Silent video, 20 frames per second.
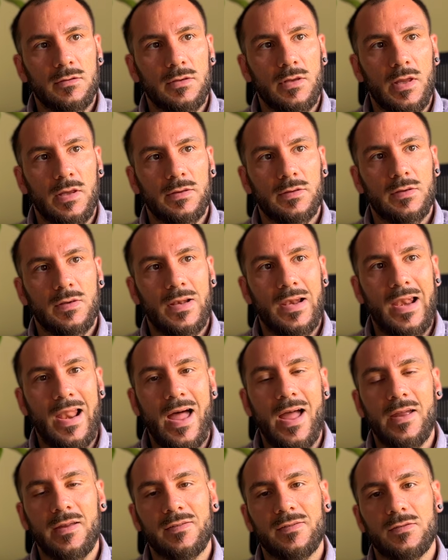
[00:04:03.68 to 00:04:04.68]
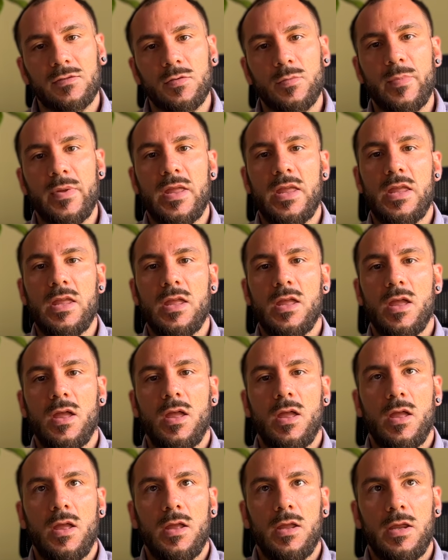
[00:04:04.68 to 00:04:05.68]
that likes to be
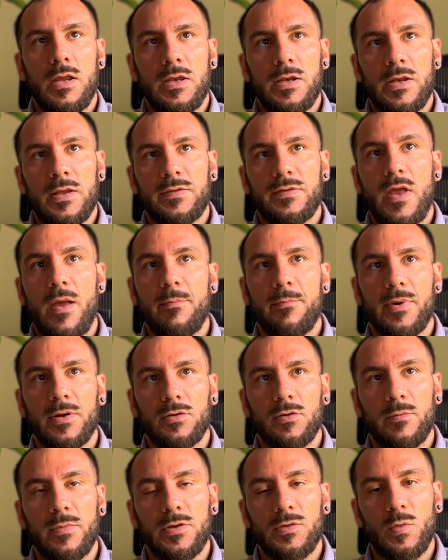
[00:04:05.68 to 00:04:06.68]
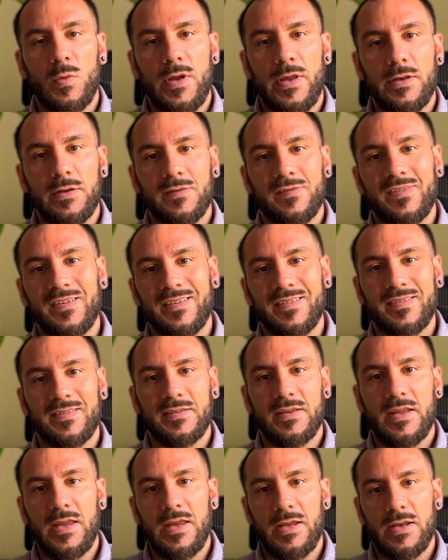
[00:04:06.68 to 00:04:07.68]
in a temperature between
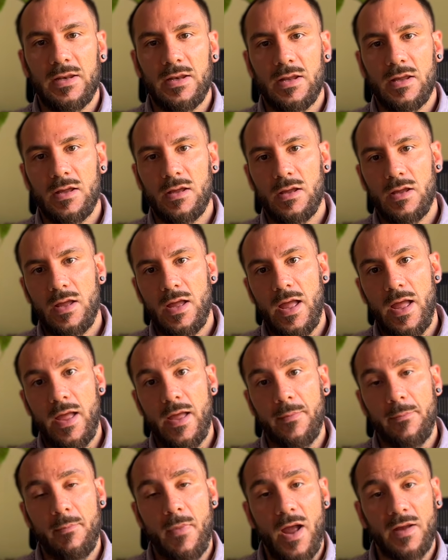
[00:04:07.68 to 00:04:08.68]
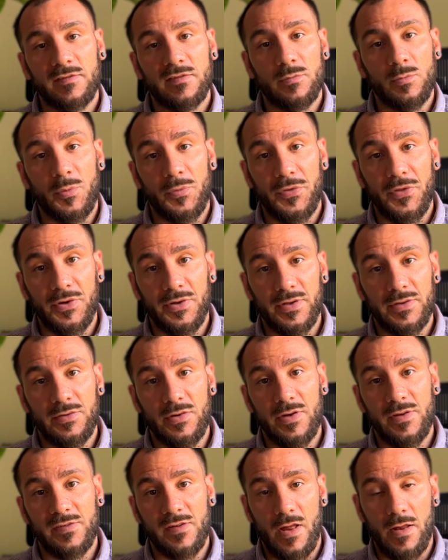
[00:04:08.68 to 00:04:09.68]
16 and maximum
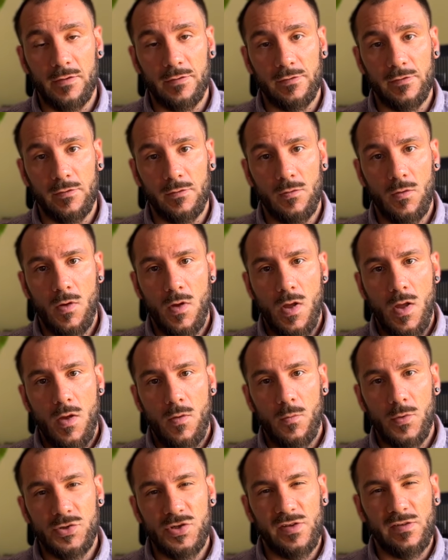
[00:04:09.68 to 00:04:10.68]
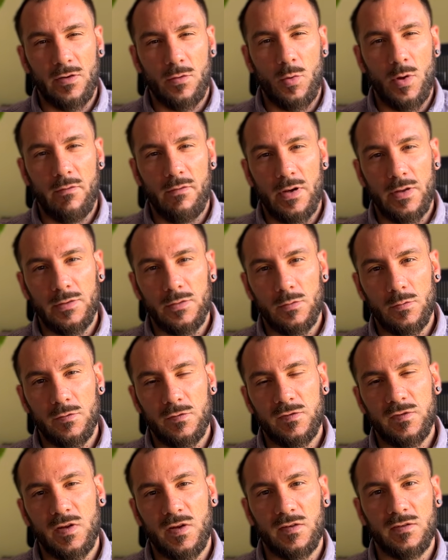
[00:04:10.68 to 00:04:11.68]
33 Celsius, which is equivalent to
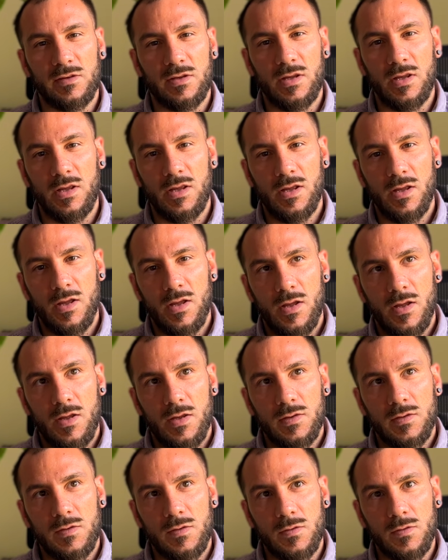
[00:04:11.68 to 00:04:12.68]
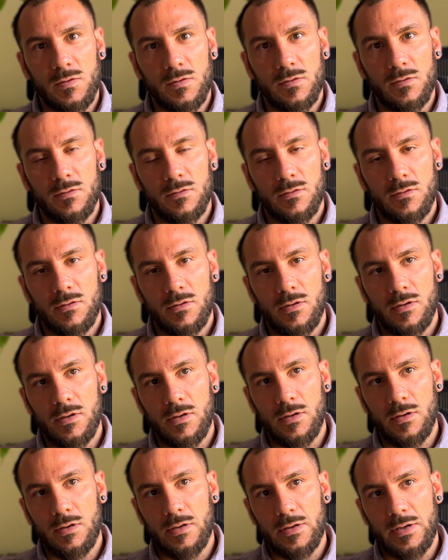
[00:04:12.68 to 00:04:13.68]
60 to
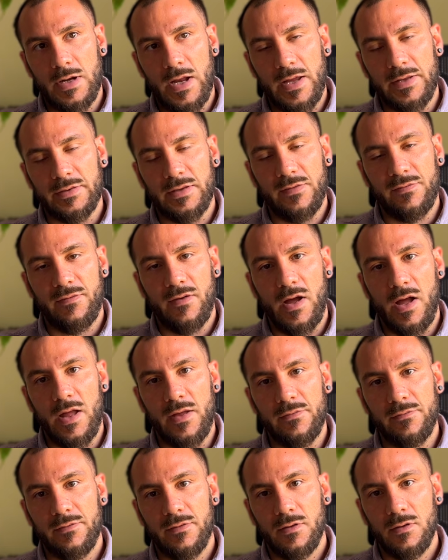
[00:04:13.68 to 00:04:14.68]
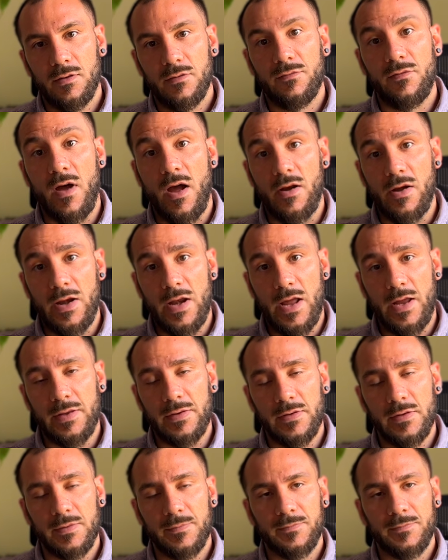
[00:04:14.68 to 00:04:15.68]
95 Fahrenheit.